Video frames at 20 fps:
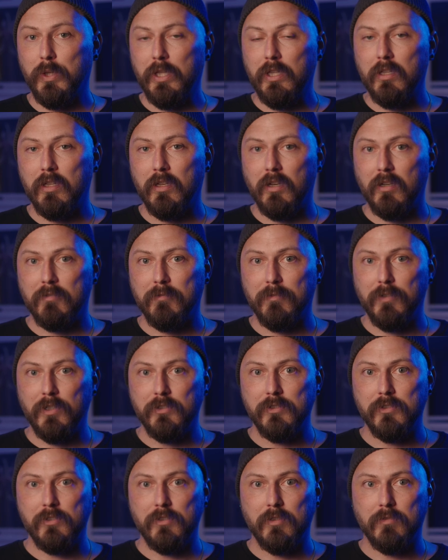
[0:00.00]
week and our
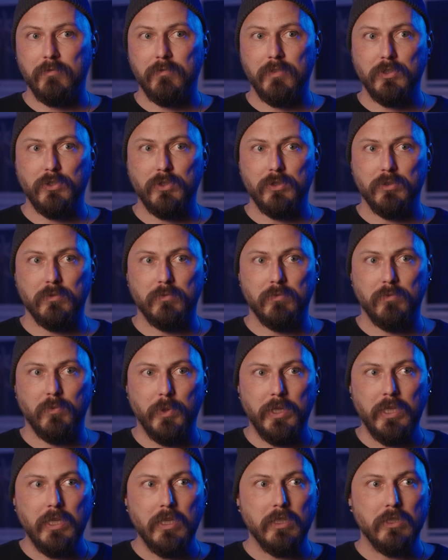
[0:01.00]
first official
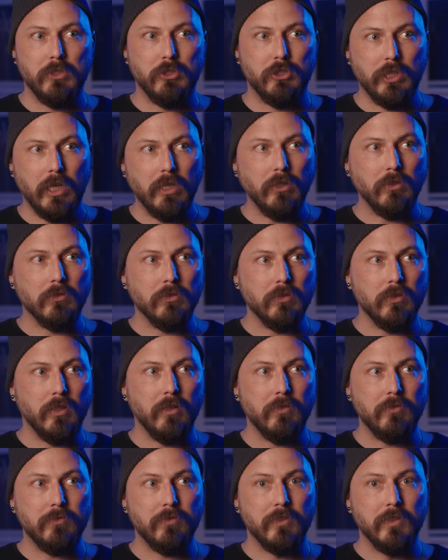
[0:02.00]
week in general
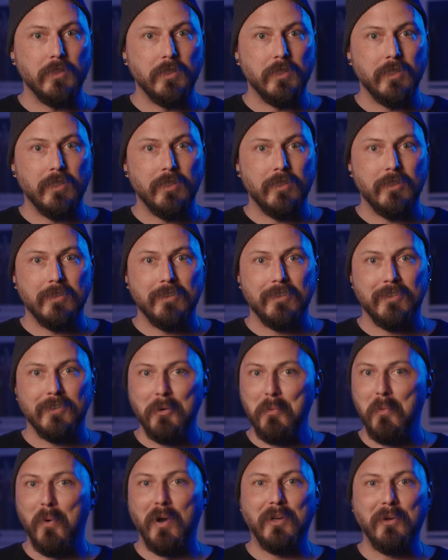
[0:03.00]
of
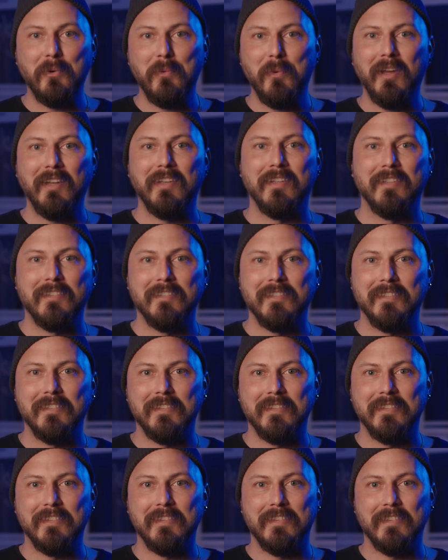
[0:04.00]
the 101.
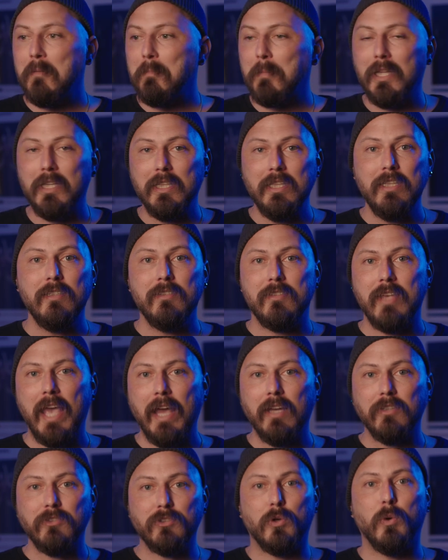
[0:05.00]
Please
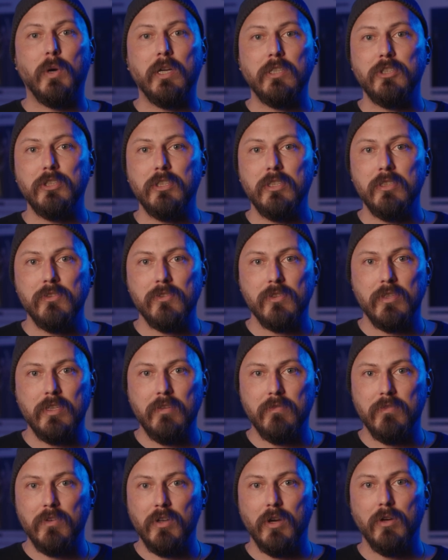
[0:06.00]
ask questions,
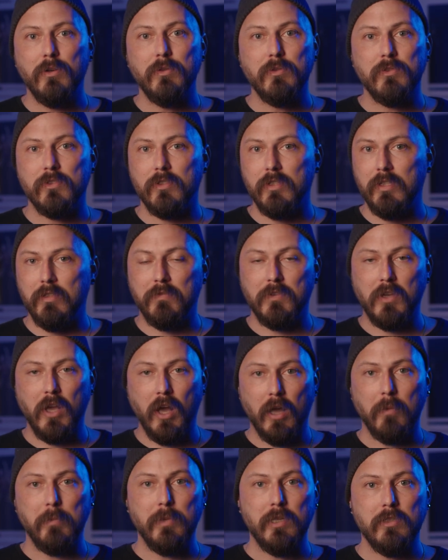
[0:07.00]
leave notes, leave
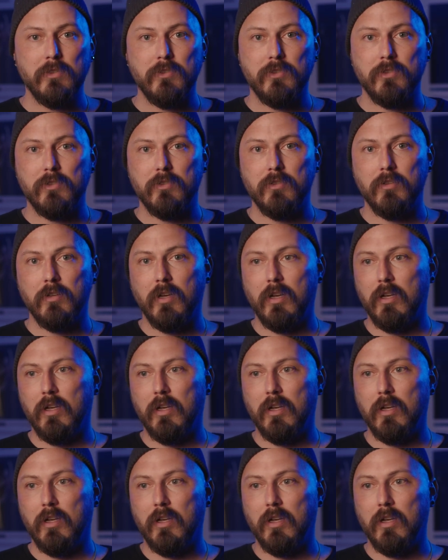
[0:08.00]
comments,